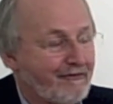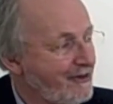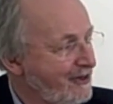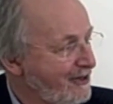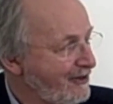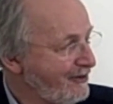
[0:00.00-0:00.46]

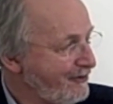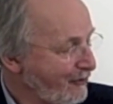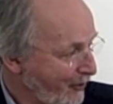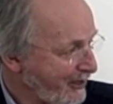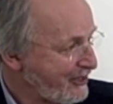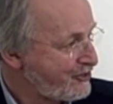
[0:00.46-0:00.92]
of
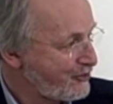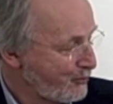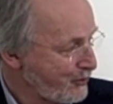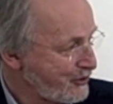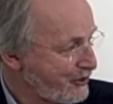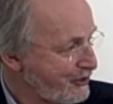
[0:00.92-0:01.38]

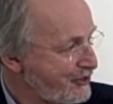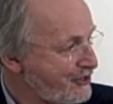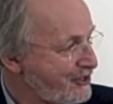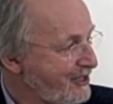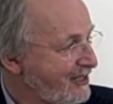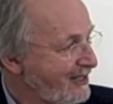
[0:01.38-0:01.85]
knowledge
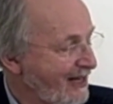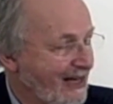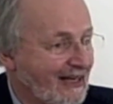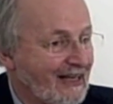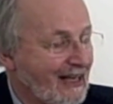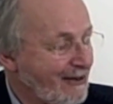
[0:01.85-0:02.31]

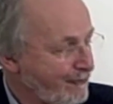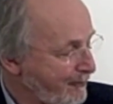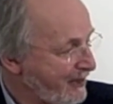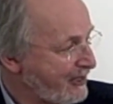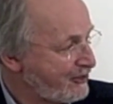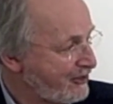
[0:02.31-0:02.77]
sources
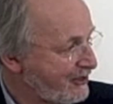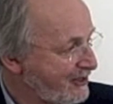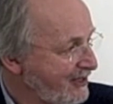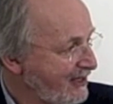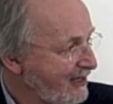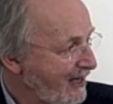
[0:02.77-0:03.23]
and
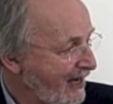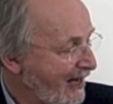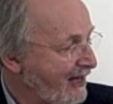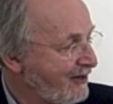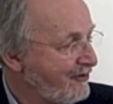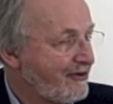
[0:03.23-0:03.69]
information,